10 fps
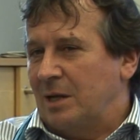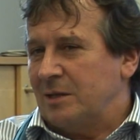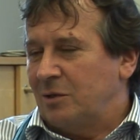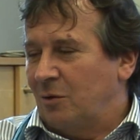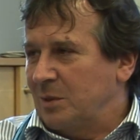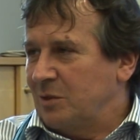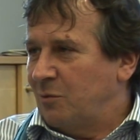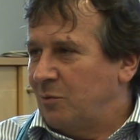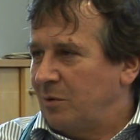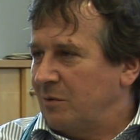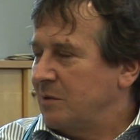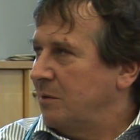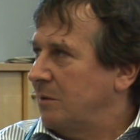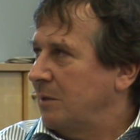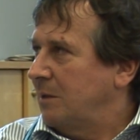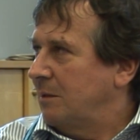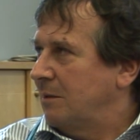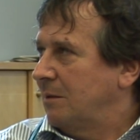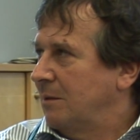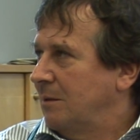Last year was the worst year
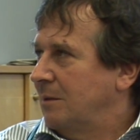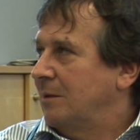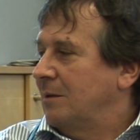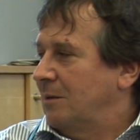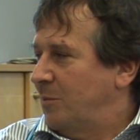in a